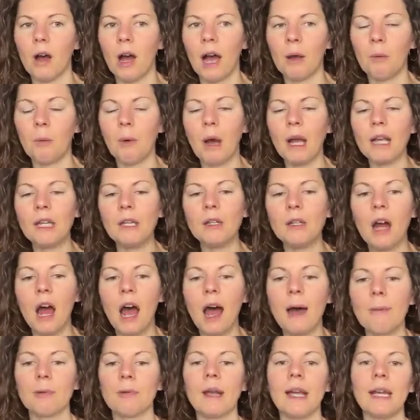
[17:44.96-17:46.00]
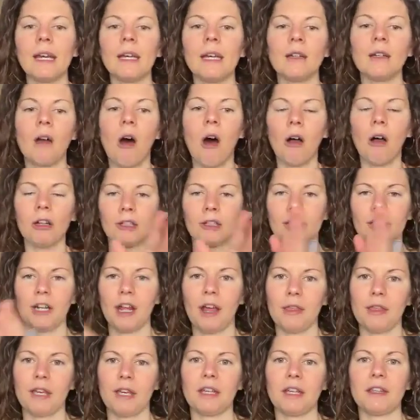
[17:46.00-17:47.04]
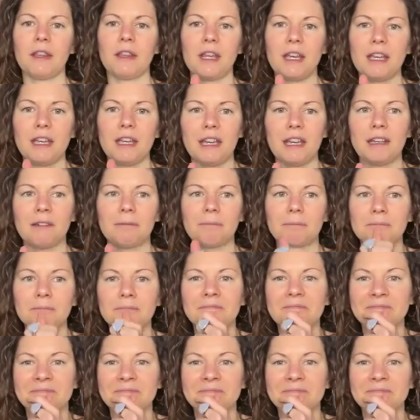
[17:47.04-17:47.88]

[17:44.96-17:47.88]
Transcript: I want you to operate in all or nothing thinking.